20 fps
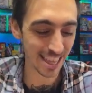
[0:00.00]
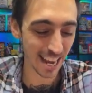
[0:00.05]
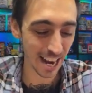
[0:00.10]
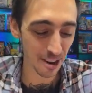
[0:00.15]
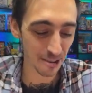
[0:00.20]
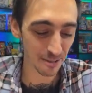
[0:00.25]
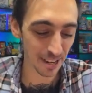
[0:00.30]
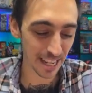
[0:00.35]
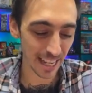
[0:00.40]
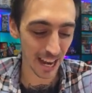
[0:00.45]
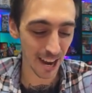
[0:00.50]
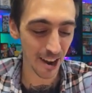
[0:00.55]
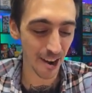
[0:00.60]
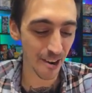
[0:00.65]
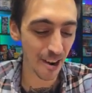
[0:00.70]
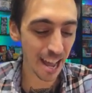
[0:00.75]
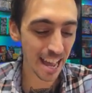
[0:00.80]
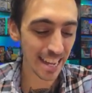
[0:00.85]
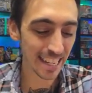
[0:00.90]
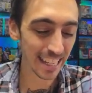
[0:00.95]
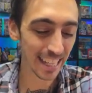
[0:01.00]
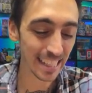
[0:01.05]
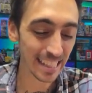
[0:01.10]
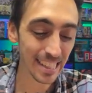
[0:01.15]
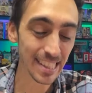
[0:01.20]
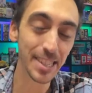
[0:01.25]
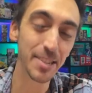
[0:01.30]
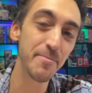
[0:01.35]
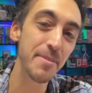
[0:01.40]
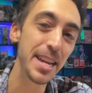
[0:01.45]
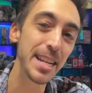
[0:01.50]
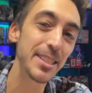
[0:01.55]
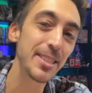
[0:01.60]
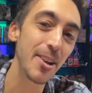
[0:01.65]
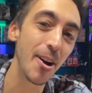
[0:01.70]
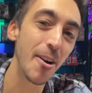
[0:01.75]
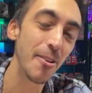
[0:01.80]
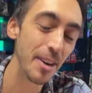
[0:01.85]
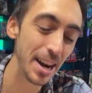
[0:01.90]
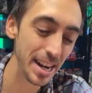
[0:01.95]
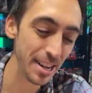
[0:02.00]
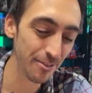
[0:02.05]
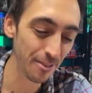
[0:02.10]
There we go, getting some hits already